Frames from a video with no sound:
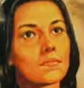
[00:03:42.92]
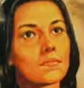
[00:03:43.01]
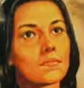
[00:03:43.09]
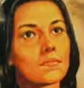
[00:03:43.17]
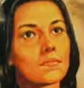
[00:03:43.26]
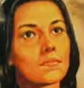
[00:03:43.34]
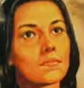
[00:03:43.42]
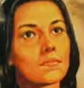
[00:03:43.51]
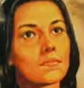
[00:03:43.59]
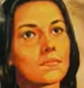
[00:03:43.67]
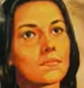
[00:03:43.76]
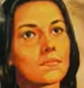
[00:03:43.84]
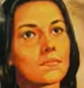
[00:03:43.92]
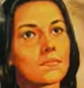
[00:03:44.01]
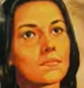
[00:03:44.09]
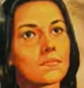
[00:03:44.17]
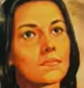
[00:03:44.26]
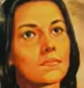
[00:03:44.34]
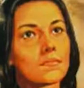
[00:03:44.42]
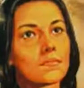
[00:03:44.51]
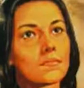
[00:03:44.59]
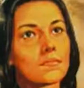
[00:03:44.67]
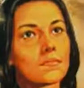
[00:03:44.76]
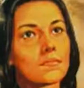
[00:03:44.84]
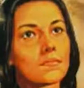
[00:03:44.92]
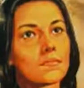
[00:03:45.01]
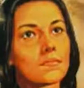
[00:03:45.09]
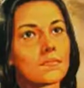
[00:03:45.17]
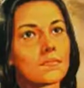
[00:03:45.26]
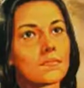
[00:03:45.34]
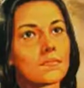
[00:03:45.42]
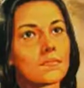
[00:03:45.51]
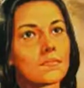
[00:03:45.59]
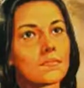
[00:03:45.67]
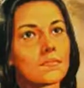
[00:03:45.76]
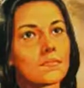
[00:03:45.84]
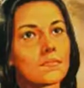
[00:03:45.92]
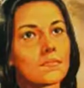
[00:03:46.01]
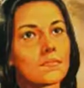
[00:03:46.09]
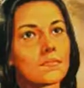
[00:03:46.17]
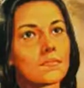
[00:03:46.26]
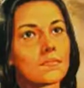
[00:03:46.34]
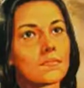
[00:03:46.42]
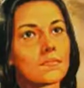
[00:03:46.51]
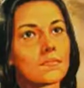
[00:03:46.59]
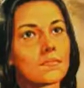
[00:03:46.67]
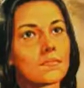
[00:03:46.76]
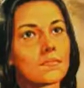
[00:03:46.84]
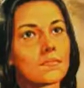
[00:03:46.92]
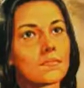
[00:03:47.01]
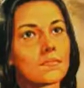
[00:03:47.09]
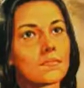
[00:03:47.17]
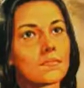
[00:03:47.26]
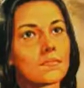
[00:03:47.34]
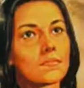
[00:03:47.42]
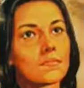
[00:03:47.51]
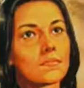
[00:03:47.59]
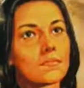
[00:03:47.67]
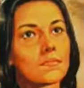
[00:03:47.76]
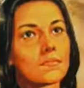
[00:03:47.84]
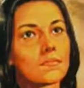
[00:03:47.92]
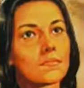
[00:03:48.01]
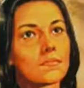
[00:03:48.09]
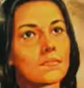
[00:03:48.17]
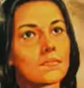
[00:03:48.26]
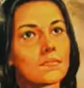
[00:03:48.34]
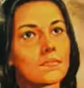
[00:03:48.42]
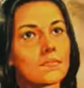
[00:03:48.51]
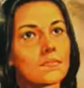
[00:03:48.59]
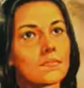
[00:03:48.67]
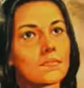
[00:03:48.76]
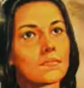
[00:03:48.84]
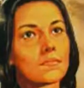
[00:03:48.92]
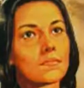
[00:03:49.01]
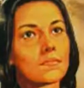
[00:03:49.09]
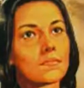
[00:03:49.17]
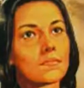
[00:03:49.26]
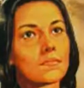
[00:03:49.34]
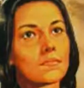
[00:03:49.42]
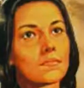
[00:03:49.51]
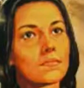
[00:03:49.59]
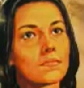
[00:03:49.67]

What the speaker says: The face doesn't move, so there is nothing to read.